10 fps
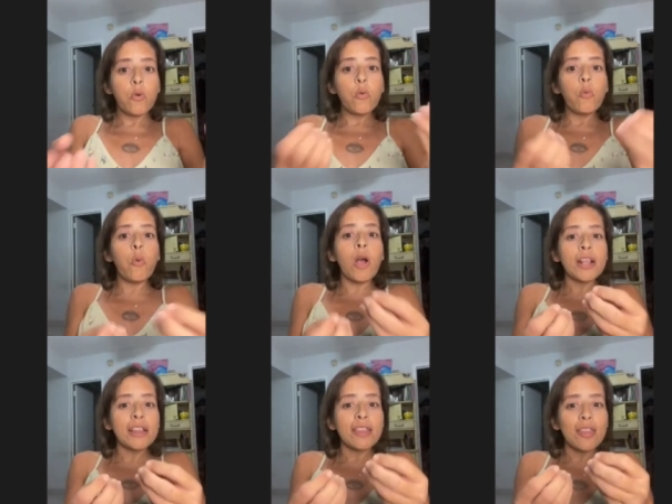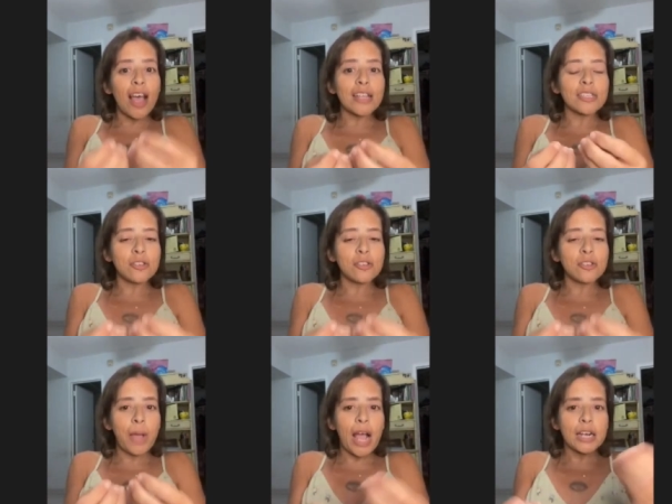what that
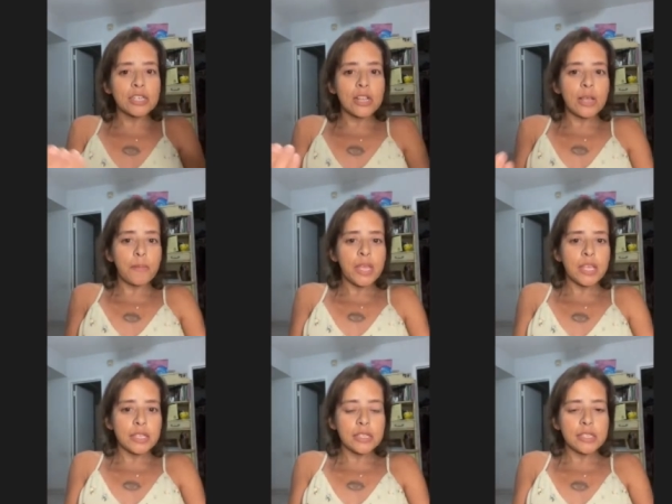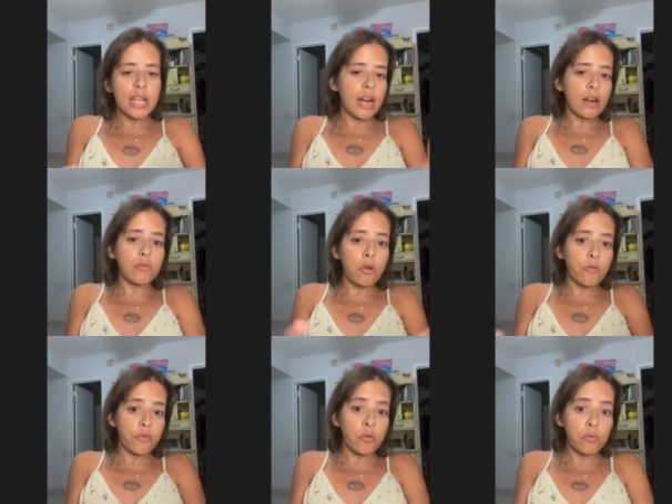term actually means. And I don't
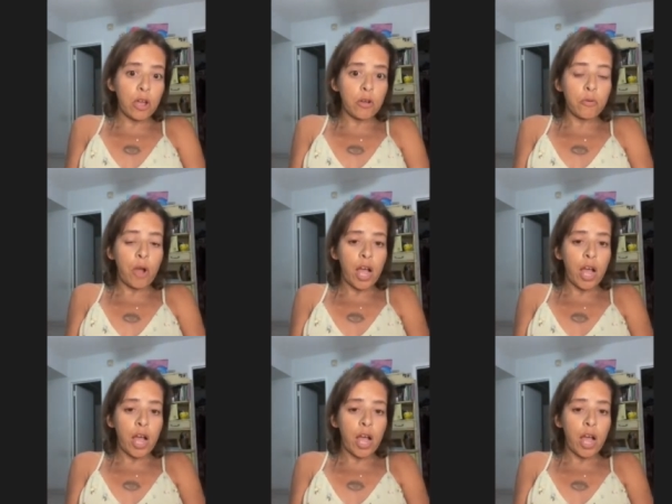know if you know